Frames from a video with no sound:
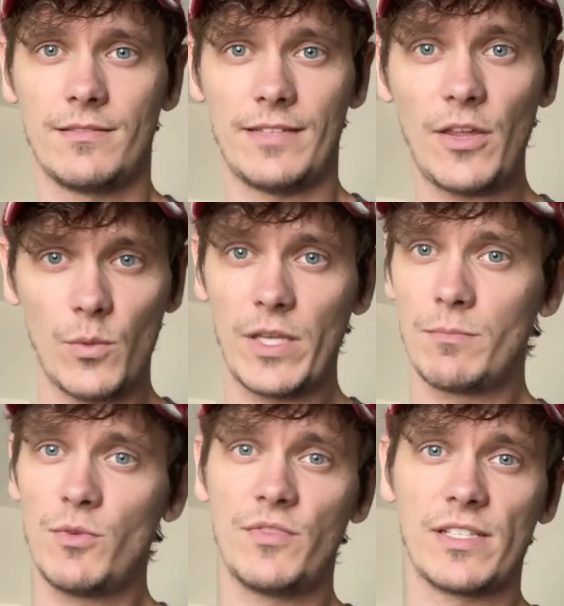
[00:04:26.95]
Now that we can
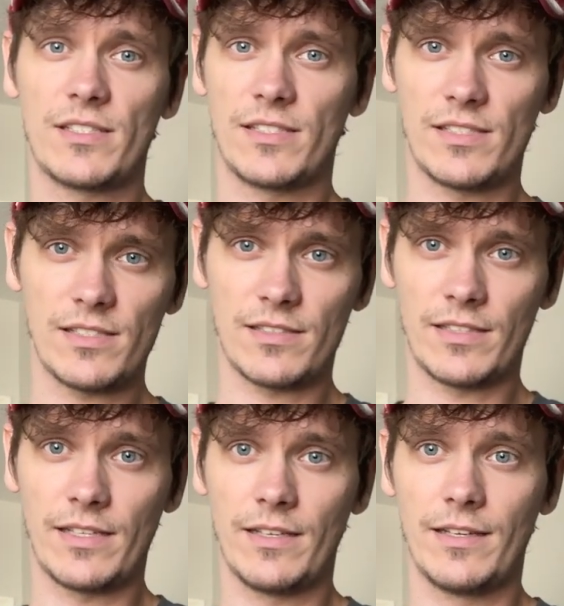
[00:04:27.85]
move things
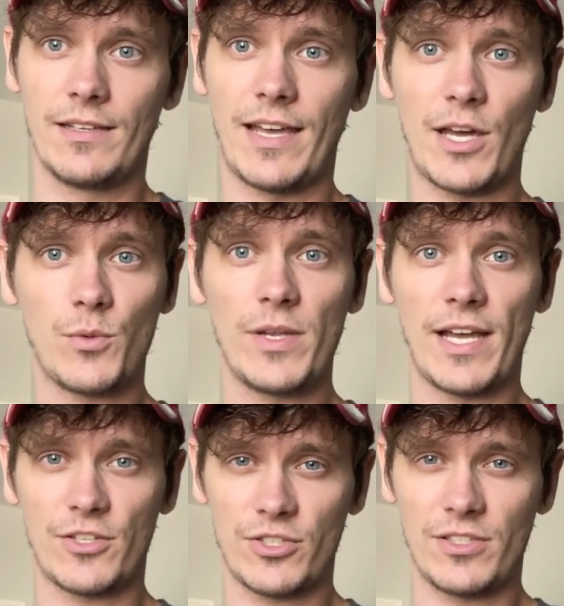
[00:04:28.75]
consistently, how do we
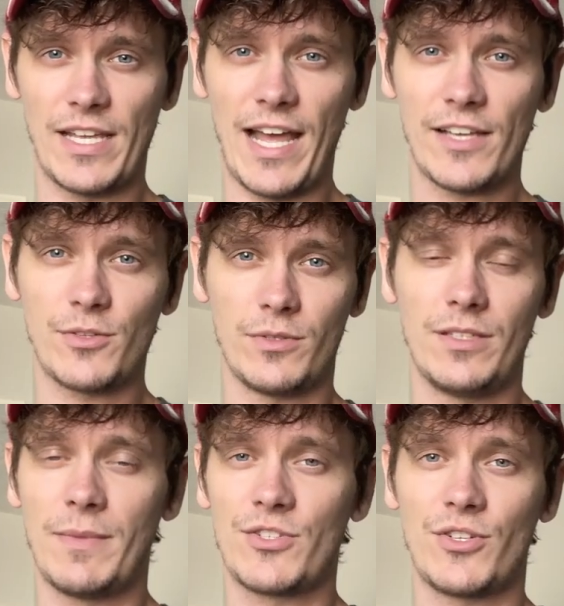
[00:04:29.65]
actually accurately
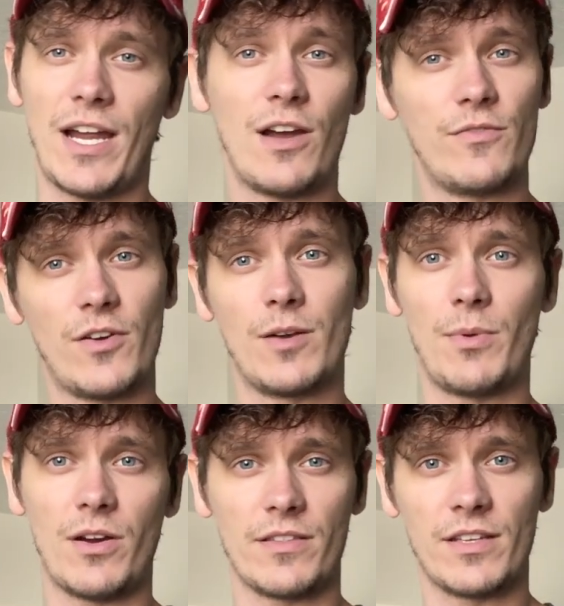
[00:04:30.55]
measure how far
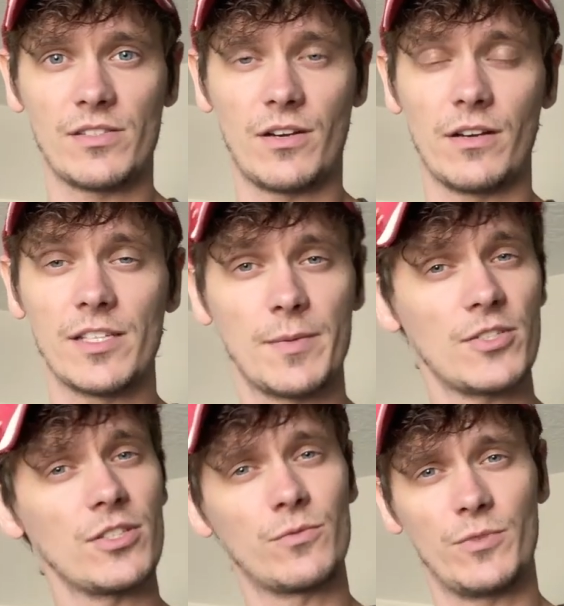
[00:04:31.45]
apart things are,
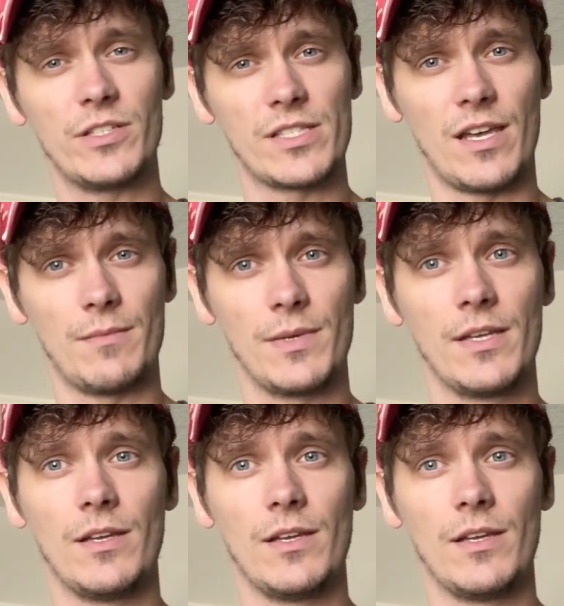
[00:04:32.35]
especially in real time?